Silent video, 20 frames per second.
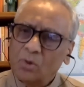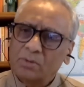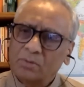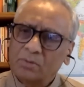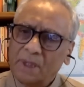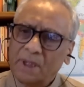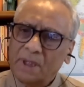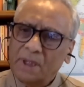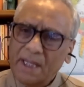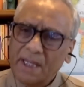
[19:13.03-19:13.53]

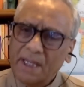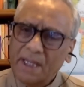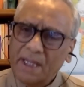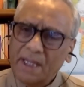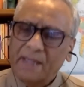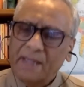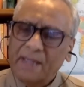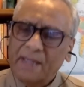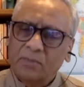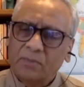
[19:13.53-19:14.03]
he, it
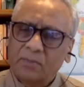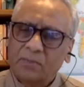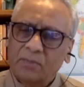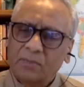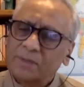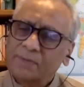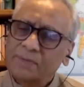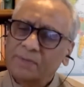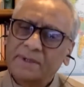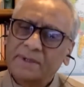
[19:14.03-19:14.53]
was
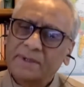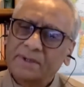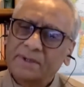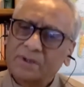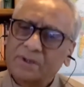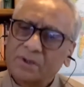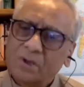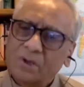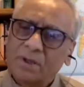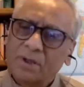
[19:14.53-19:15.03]
sufficient salt,
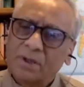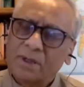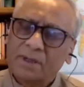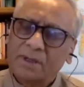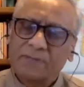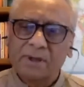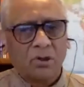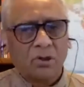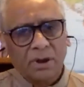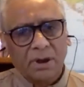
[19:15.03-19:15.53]
even
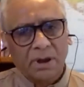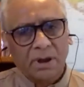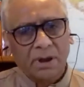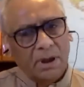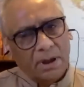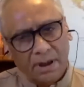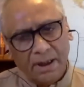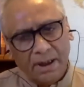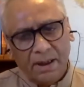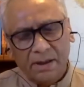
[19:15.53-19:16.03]
though
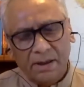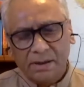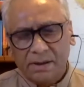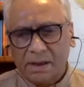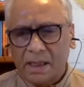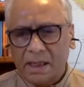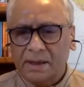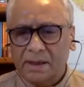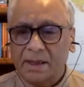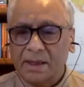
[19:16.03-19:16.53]
he
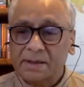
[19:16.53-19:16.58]
started.